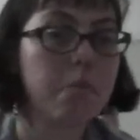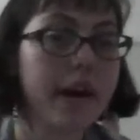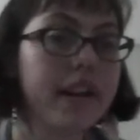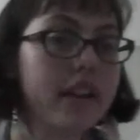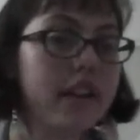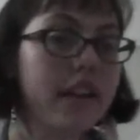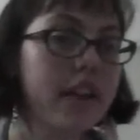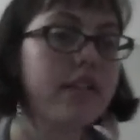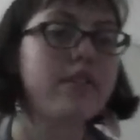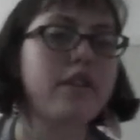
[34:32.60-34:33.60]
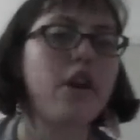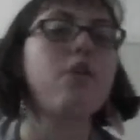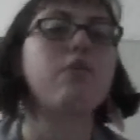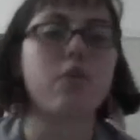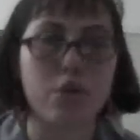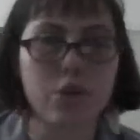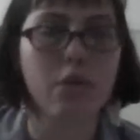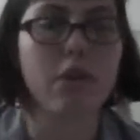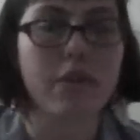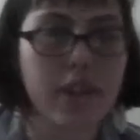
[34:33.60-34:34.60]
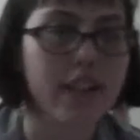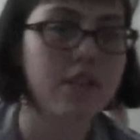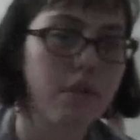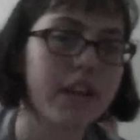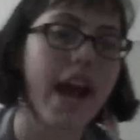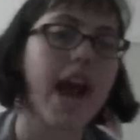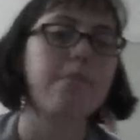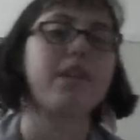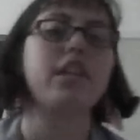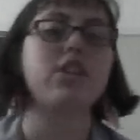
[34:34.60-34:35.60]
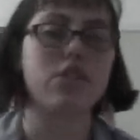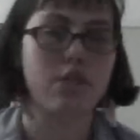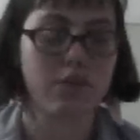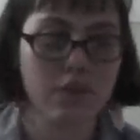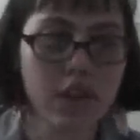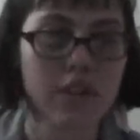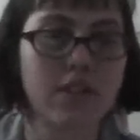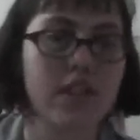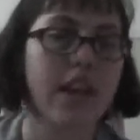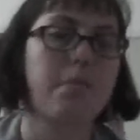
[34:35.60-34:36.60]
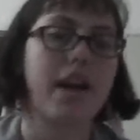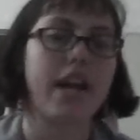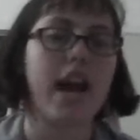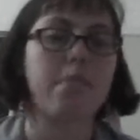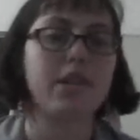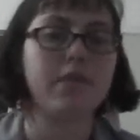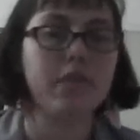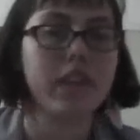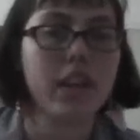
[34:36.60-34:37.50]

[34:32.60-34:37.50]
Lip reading: but he doesn't know for sure if that's going to happen. He just fears that might happen,